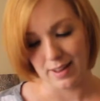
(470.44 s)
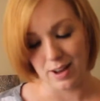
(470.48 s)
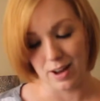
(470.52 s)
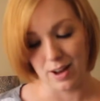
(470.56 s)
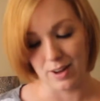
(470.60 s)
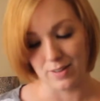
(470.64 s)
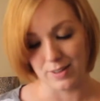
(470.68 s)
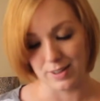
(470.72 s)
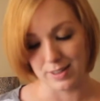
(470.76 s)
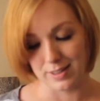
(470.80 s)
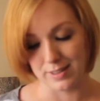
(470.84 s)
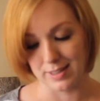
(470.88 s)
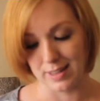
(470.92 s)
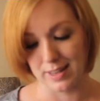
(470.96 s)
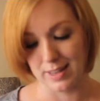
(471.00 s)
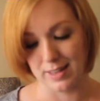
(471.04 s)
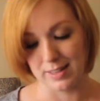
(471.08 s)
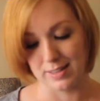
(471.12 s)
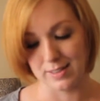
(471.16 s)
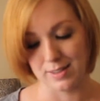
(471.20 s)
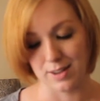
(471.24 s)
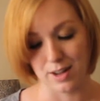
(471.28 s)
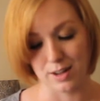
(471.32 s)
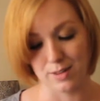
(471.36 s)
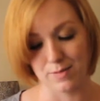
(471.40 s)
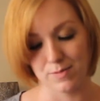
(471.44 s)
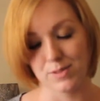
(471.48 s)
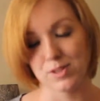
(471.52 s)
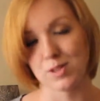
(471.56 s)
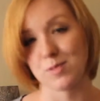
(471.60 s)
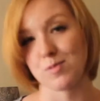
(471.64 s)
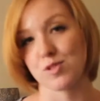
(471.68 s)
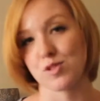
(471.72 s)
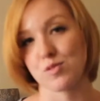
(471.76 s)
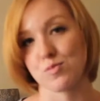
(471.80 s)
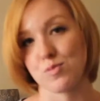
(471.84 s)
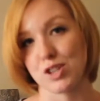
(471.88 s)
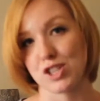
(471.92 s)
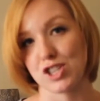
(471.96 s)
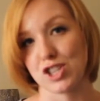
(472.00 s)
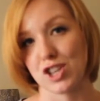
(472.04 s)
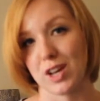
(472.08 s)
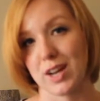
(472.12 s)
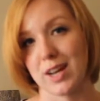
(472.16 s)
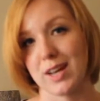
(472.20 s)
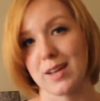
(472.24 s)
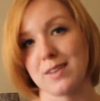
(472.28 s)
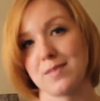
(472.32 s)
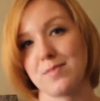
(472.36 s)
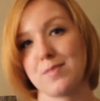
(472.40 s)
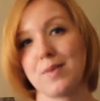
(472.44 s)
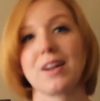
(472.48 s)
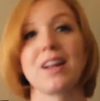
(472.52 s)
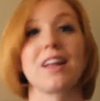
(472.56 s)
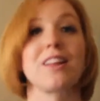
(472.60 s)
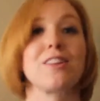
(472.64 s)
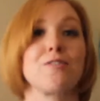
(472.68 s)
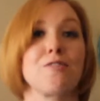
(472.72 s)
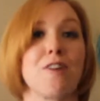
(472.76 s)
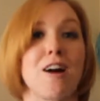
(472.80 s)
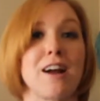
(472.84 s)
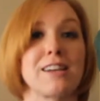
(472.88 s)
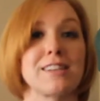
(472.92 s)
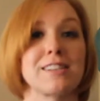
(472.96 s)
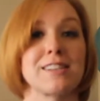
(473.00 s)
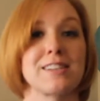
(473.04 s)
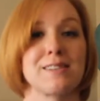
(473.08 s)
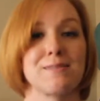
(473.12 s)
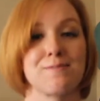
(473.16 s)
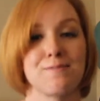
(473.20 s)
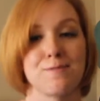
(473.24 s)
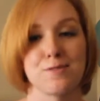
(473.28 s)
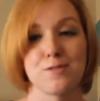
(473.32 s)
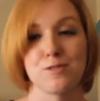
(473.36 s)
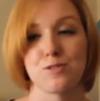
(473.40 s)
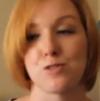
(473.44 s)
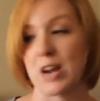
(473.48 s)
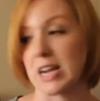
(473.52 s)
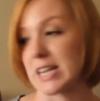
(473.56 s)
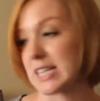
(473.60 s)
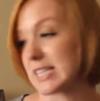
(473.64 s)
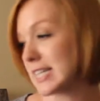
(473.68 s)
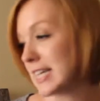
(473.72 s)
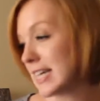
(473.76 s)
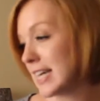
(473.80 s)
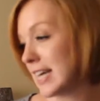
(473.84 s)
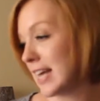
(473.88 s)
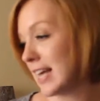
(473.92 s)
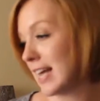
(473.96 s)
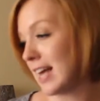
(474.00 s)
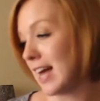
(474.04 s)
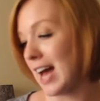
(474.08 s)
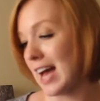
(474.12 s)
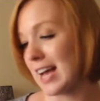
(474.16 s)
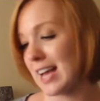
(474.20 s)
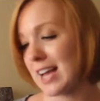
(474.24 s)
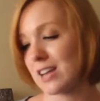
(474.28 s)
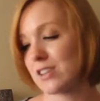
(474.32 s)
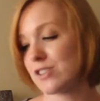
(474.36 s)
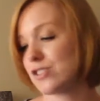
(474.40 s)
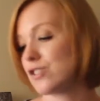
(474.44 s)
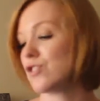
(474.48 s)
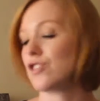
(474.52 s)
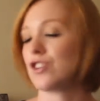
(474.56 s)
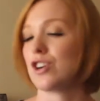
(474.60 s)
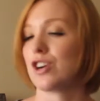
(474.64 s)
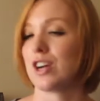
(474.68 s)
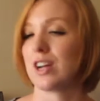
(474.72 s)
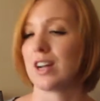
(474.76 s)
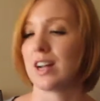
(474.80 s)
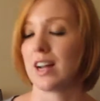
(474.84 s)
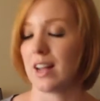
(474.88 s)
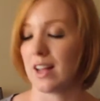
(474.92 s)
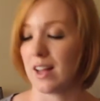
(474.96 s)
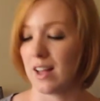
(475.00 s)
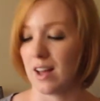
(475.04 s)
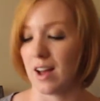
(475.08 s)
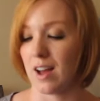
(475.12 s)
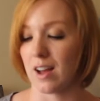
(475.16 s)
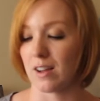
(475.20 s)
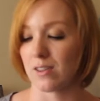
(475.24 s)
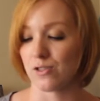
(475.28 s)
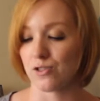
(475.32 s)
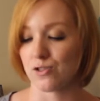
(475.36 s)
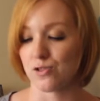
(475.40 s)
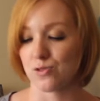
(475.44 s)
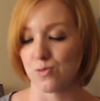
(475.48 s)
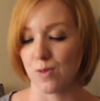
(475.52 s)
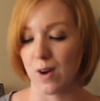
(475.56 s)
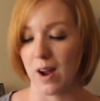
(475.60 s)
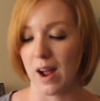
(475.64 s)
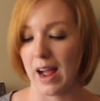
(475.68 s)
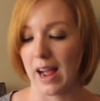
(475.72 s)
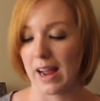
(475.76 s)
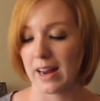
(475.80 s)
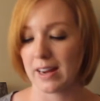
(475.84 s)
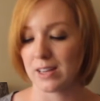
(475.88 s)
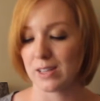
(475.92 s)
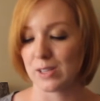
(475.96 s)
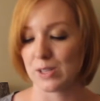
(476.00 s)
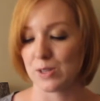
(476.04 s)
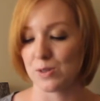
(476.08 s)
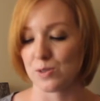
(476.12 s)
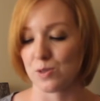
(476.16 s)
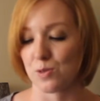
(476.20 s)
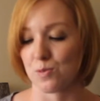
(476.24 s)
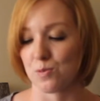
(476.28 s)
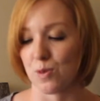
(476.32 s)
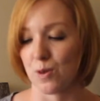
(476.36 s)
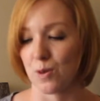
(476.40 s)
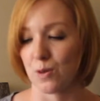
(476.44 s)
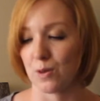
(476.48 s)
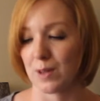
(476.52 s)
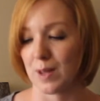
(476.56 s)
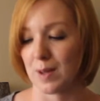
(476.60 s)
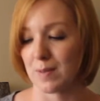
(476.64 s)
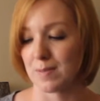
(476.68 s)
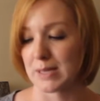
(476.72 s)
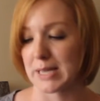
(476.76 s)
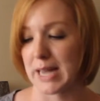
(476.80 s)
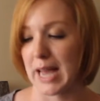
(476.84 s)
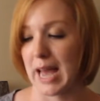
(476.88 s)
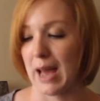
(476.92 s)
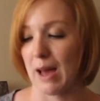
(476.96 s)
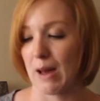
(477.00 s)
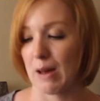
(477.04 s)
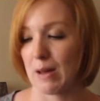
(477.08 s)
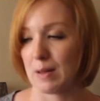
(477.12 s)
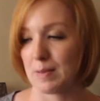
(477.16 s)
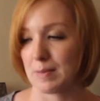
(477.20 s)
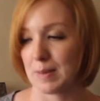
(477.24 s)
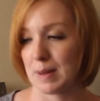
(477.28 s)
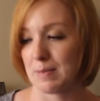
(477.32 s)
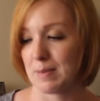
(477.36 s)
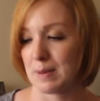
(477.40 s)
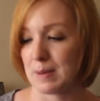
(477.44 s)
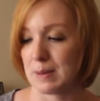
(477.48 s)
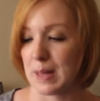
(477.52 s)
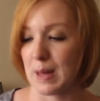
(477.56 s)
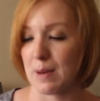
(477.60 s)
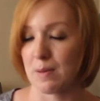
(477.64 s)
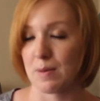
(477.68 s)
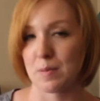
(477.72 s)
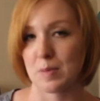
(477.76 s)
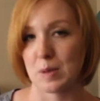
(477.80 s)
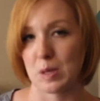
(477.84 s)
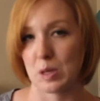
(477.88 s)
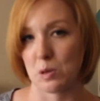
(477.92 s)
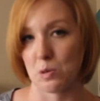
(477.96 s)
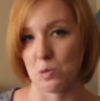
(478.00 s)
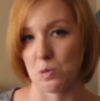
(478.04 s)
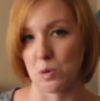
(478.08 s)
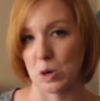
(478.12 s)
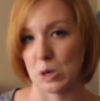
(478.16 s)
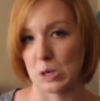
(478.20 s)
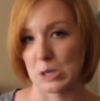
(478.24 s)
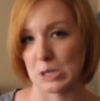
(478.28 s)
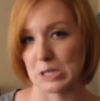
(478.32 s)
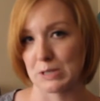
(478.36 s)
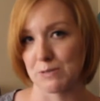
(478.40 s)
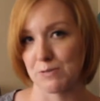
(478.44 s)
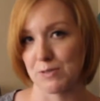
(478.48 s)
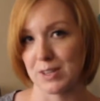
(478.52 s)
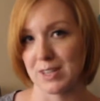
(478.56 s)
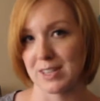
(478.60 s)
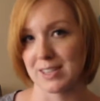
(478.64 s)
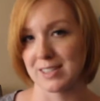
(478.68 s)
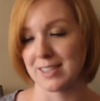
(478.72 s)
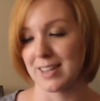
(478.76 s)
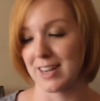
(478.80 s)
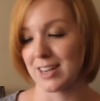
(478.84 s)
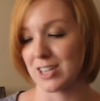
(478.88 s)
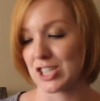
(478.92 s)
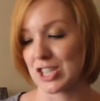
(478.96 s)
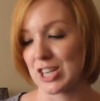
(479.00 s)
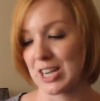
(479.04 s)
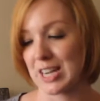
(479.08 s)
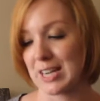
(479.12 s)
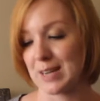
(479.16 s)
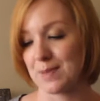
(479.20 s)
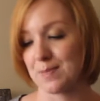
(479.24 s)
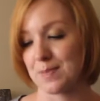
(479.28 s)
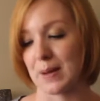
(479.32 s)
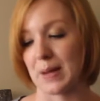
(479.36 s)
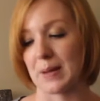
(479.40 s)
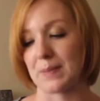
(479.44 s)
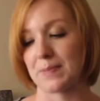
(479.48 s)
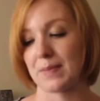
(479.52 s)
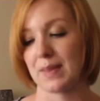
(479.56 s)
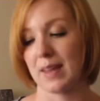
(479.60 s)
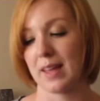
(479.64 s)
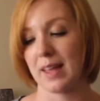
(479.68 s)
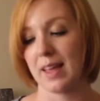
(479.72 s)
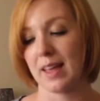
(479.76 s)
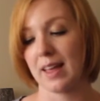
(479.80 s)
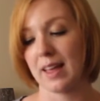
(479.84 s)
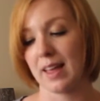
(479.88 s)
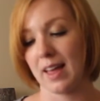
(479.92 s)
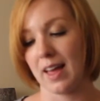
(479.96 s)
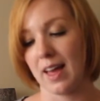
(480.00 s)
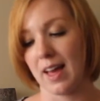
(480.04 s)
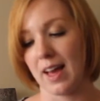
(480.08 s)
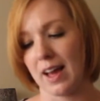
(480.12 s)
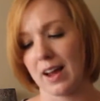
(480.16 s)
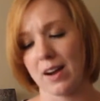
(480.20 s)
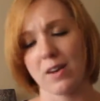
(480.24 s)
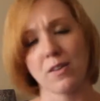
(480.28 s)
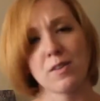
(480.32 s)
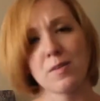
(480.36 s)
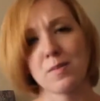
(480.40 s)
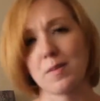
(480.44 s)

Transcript: Obviously, it's got some schmutz on it, but otherwise, great. I guess you could try to use a rolled-up towel. Maybe that would be the worst for this section, but I don't